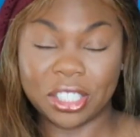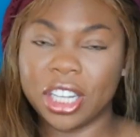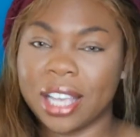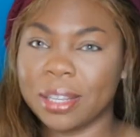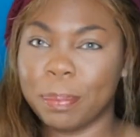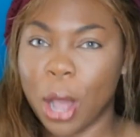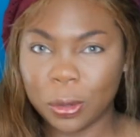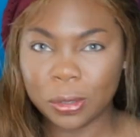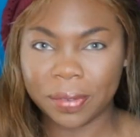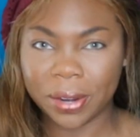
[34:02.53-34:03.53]
She doesn't
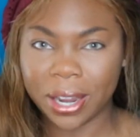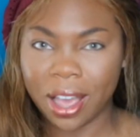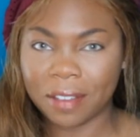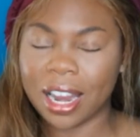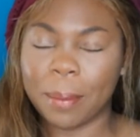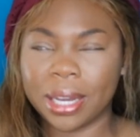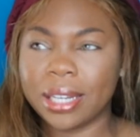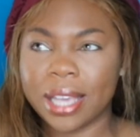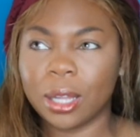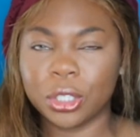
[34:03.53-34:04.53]
post very often. I'm going to
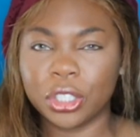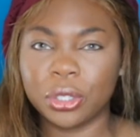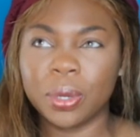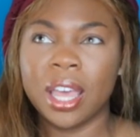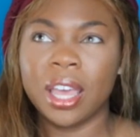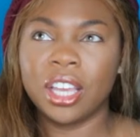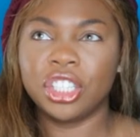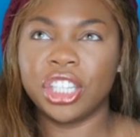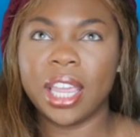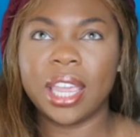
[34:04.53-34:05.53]
tell her to.
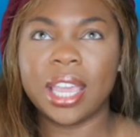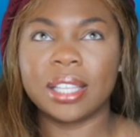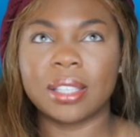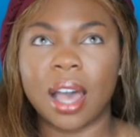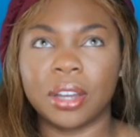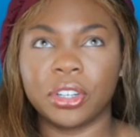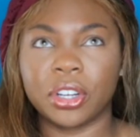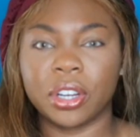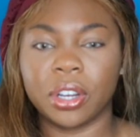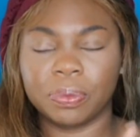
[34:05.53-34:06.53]
She is
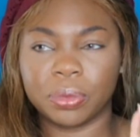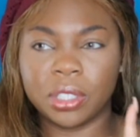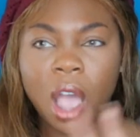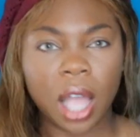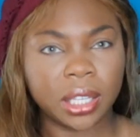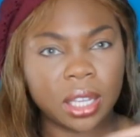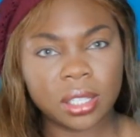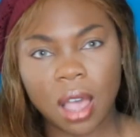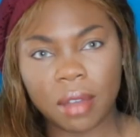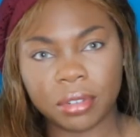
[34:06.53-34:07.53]
under Tanya
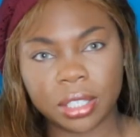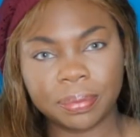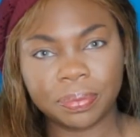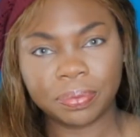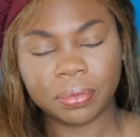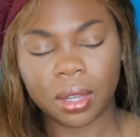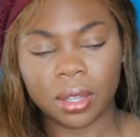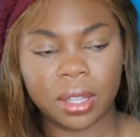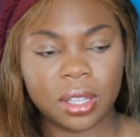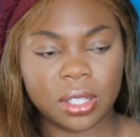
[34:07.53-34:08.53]
Sovereign.
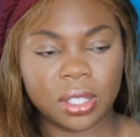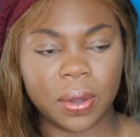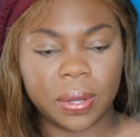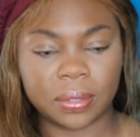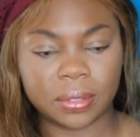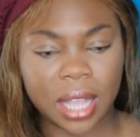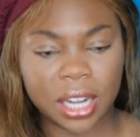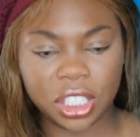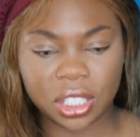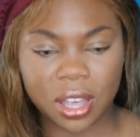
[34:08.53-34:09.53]
So, and
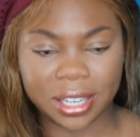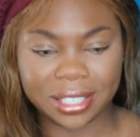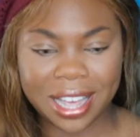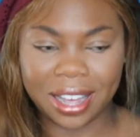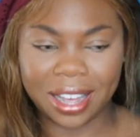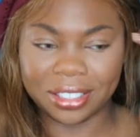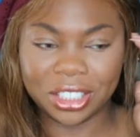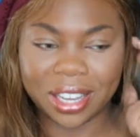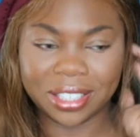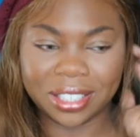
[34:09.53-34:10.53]
she's on
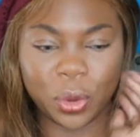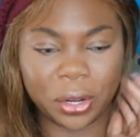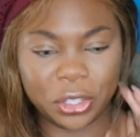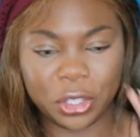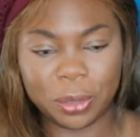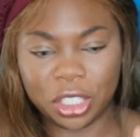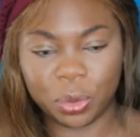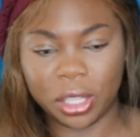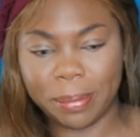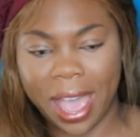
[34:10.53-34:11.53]
Twitter too, but she's
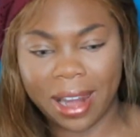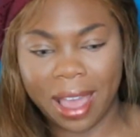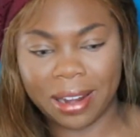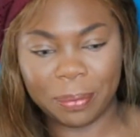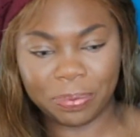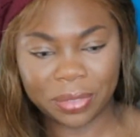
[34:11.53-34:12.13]
really bad at it.